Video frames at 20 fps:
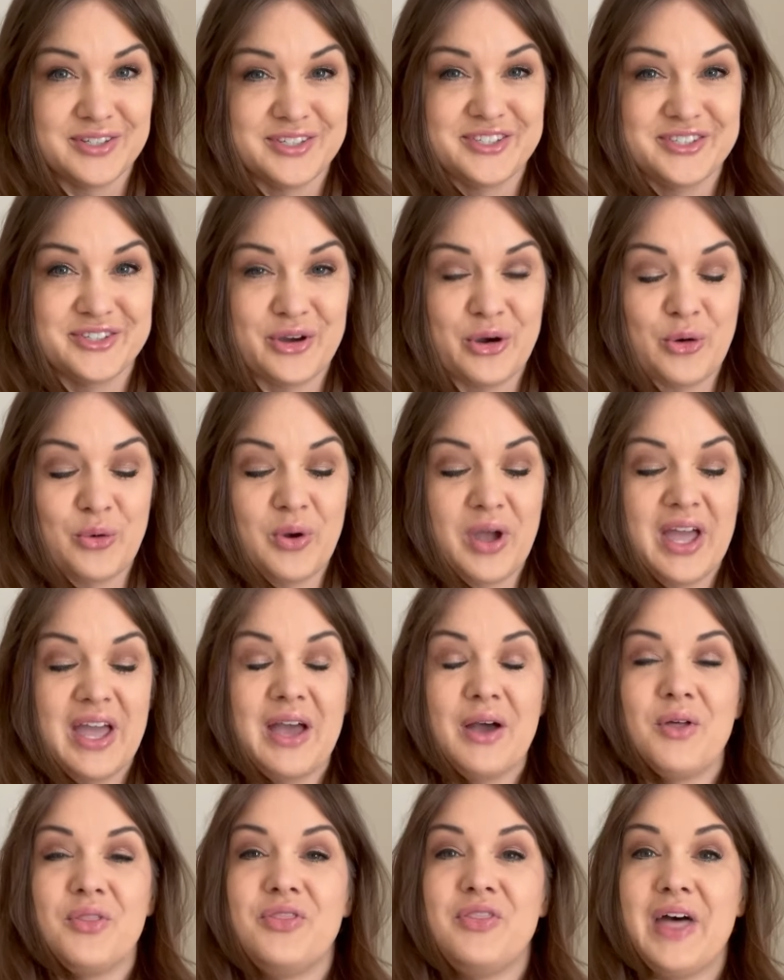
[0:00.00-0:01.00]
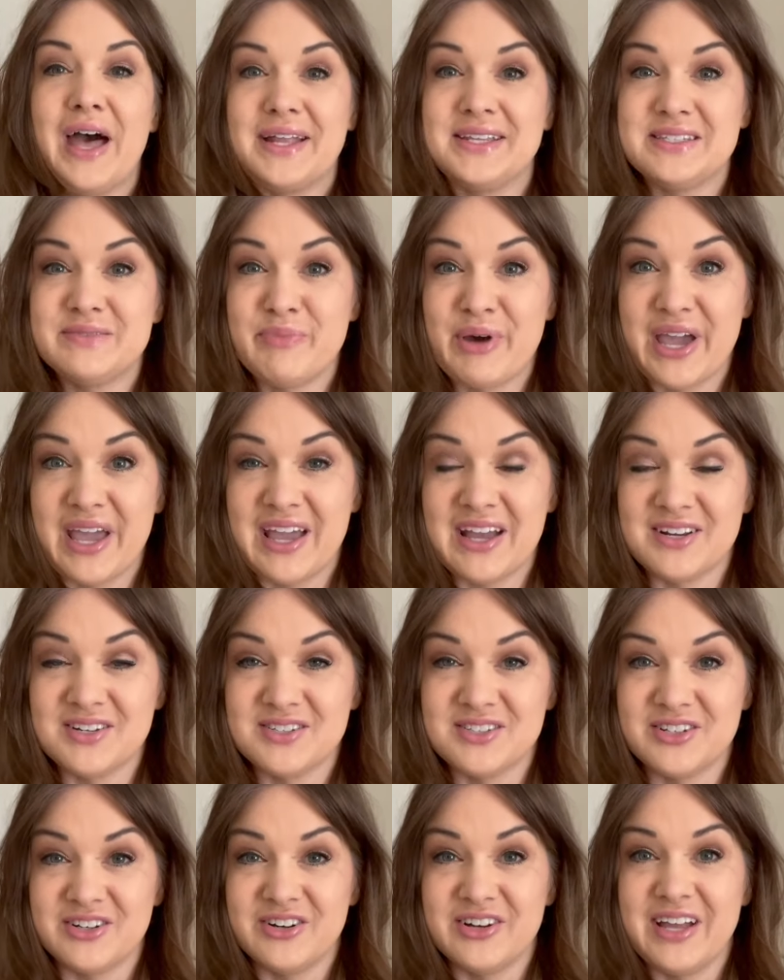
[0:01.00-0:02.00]
So that's my
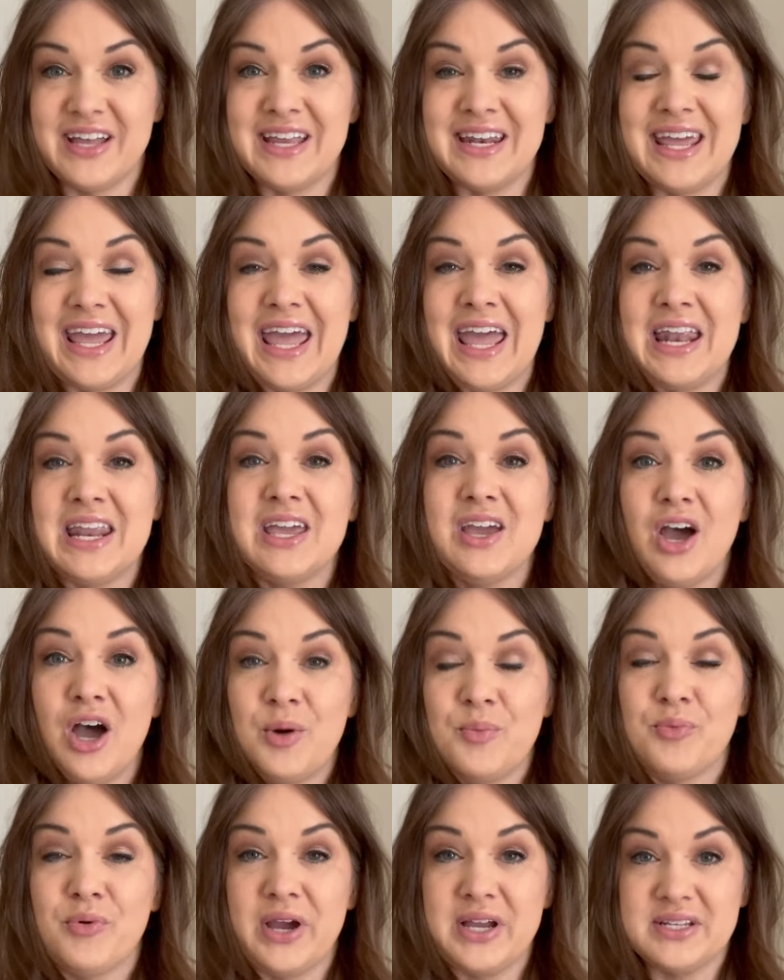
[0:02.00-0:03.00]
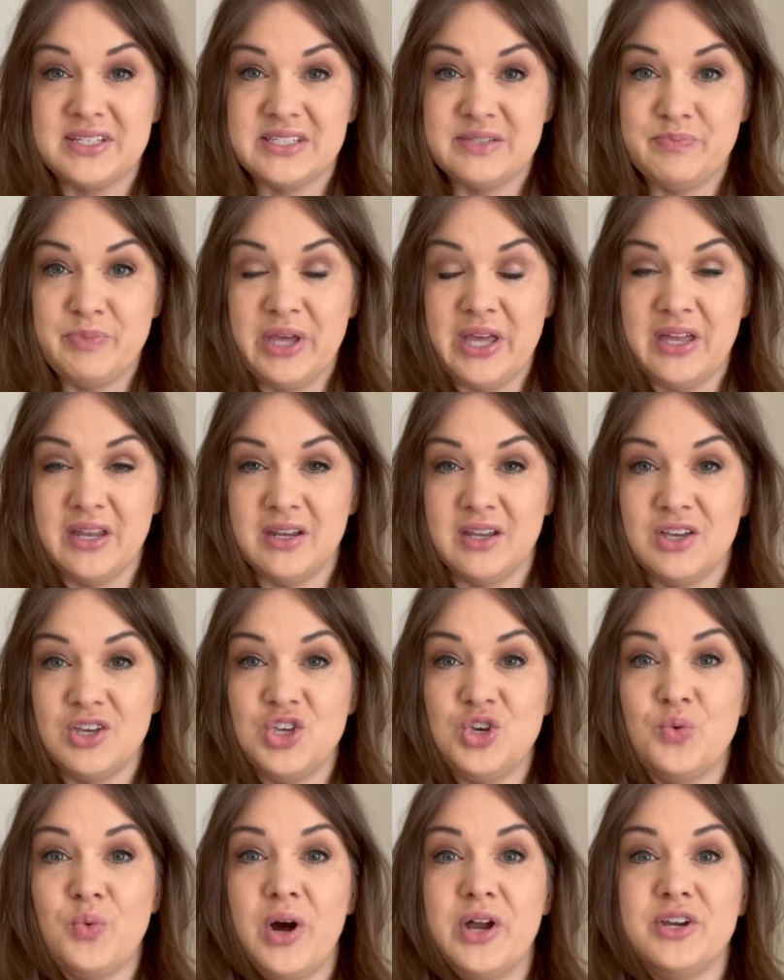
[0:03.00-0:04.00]
answer. In any upright spin,
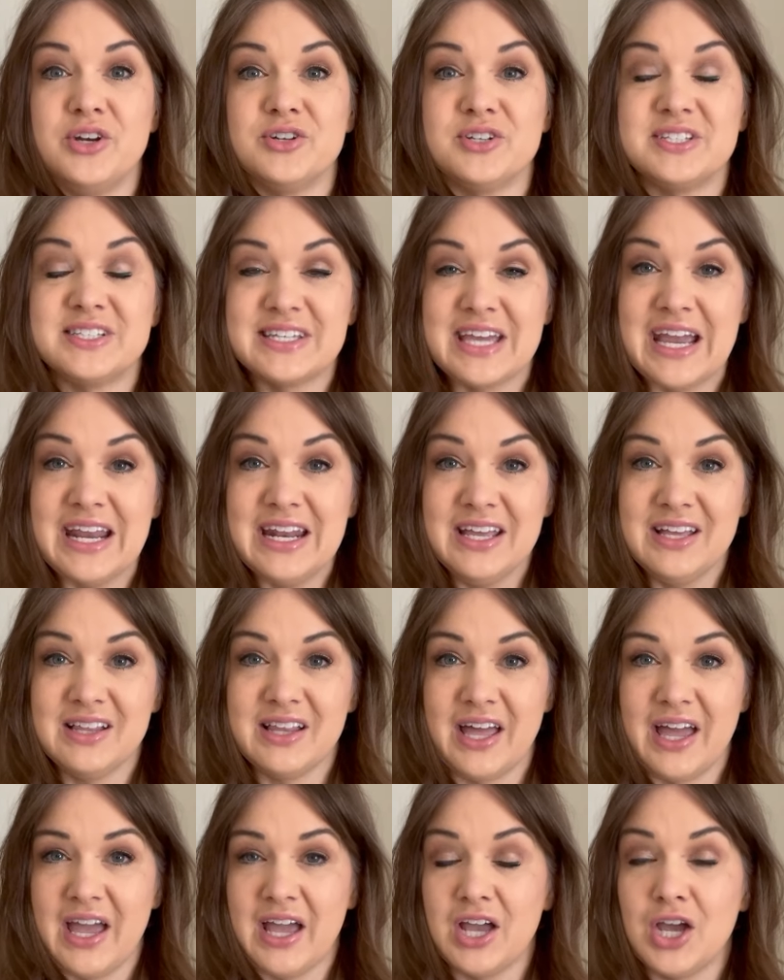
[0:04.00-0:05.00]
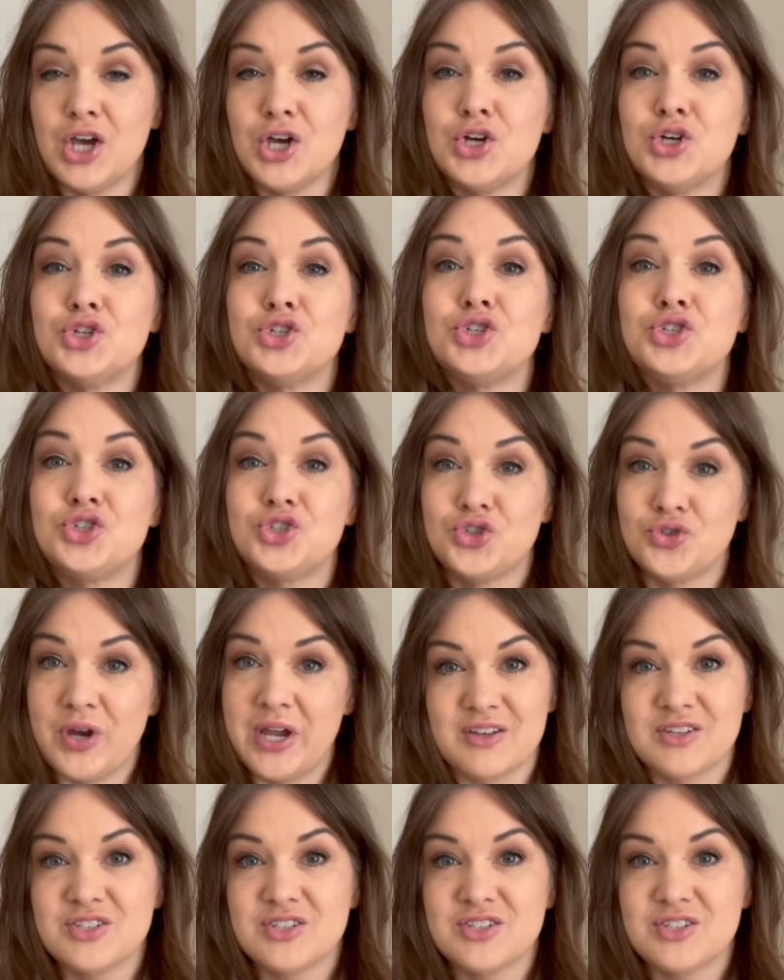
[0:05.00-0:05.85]
you want your skating leg straight.